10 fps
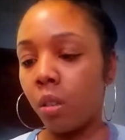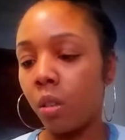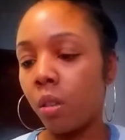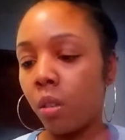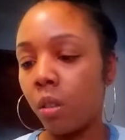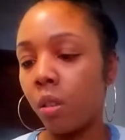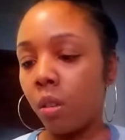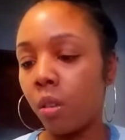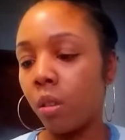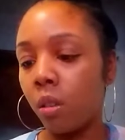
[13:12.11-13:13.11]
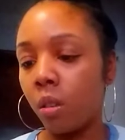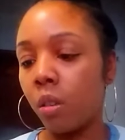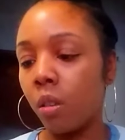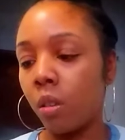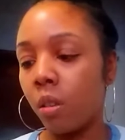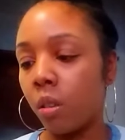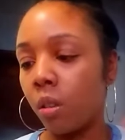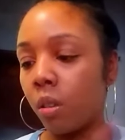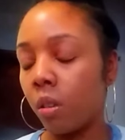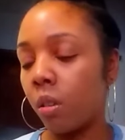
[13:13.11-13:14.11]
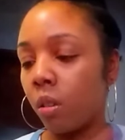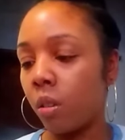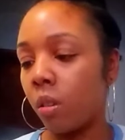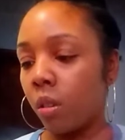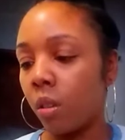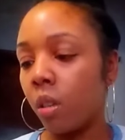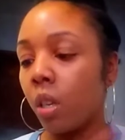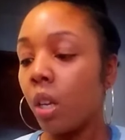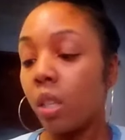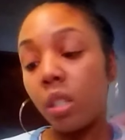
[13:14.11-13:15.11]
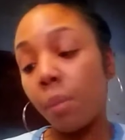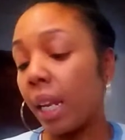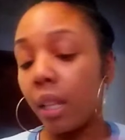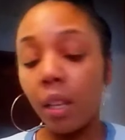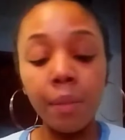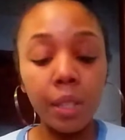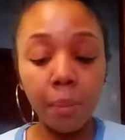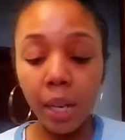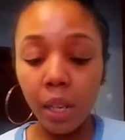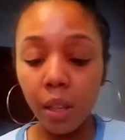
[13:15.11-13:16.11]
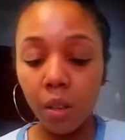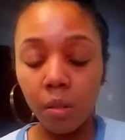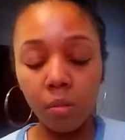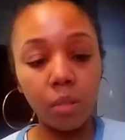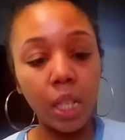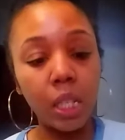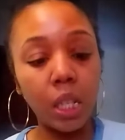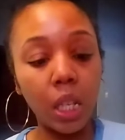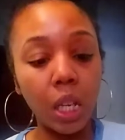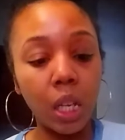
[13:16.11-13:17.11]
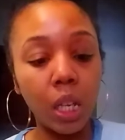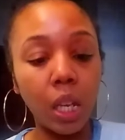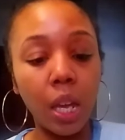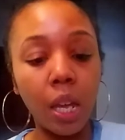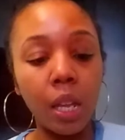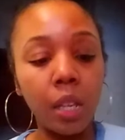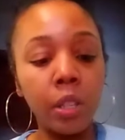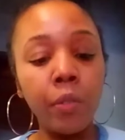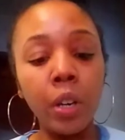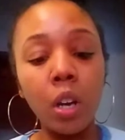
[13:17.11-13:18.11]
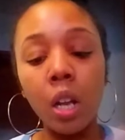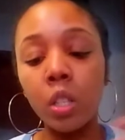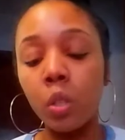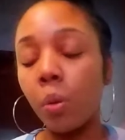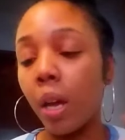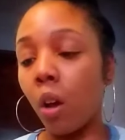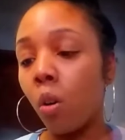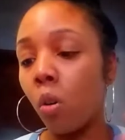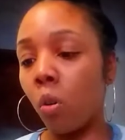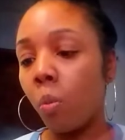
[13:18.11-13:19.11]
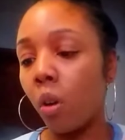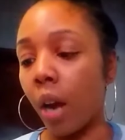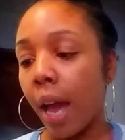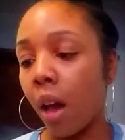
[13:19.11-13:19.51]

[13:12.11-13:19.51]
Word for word: Somebody loves somebody though. That's the thing. Yeah, it's in regards to a home or a house. Somebody could have lived with somebody.